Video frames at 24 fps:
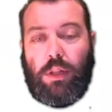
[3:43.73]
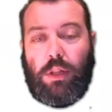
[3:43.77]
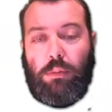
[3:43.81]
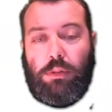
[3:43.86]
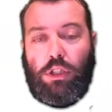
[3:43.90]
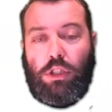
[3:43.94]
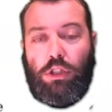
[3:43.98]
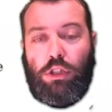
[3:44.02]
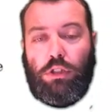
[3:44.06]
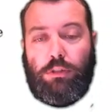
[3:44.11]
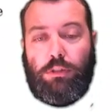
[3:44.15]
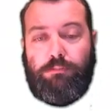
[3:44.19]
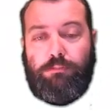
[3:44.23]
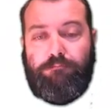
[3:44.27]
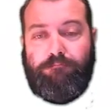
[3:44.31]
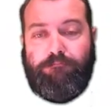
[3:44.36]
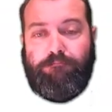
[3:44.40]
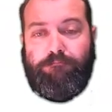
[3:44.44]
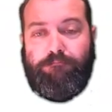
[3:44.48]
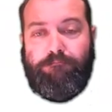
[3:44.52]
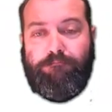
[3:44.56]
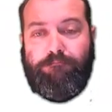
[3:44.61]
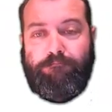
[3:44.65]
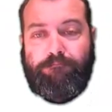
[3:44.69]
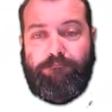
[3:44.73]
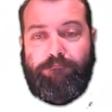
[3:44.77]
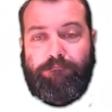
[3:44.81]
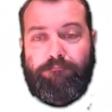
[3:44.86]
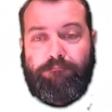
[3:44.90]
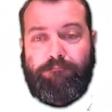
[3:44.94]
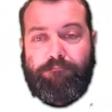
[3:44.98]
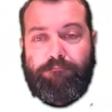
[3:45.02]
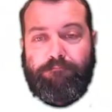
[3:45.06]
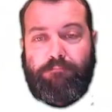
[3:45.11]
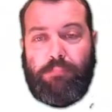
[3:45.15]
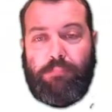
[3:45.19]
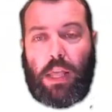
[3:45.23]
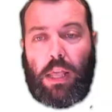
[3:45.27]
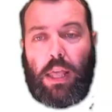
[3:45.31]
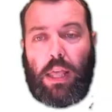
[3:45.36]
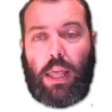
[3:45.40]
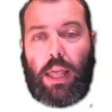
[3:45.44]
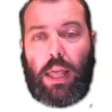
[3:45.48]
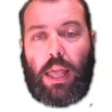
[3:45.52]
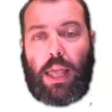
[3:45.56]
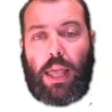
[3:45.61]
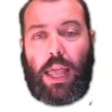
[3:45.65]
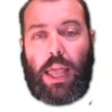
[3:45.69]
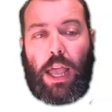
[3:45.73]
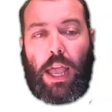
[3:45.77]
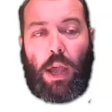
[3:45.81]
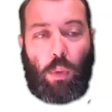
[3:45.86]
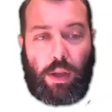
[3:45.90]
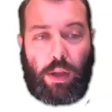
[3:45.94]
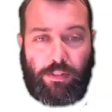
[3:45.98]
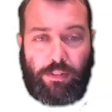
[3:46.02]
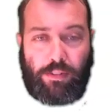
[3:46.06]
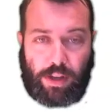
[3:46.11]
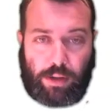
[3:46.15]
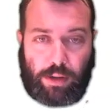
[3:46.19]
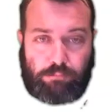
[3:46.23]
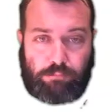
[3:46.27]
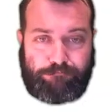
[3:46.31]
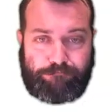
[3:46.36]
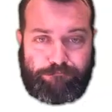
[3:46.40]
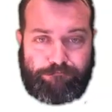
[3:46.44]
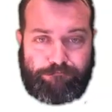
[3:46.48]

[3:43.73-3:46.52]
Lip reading: That was good. However,